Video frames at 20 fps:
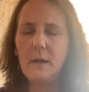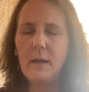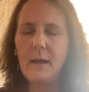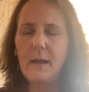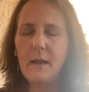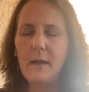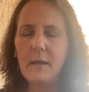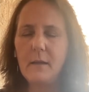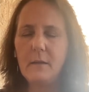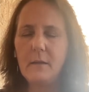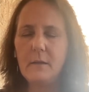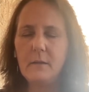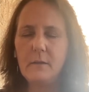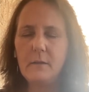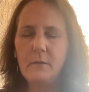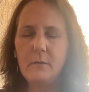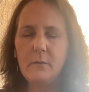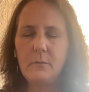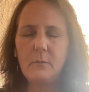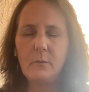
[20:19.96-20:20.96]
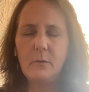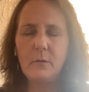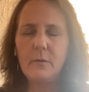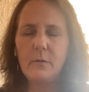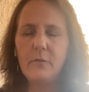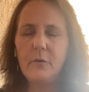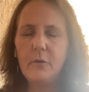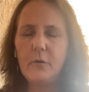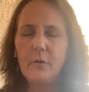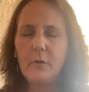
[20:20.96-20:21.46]
hands,
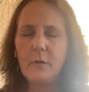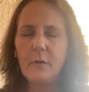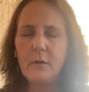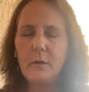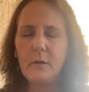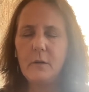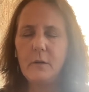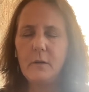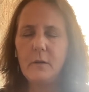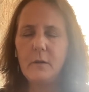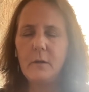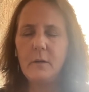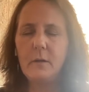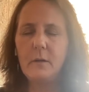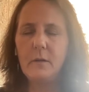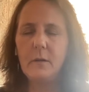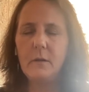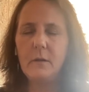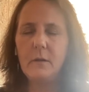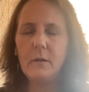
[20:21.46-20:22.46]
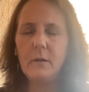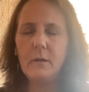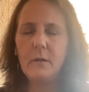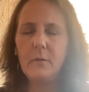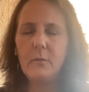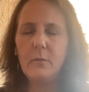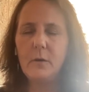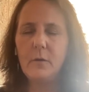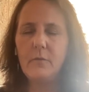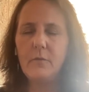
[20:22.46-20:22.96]
wherever
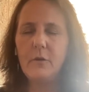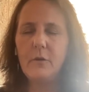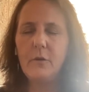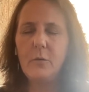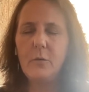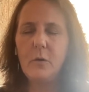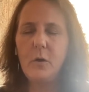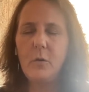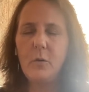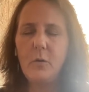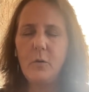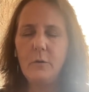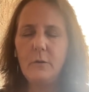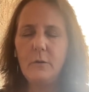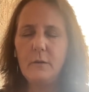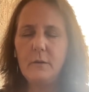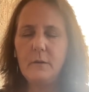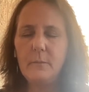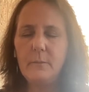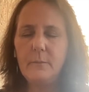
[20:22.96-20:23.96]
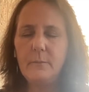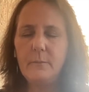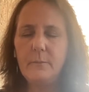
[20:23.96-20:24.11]
you hold it.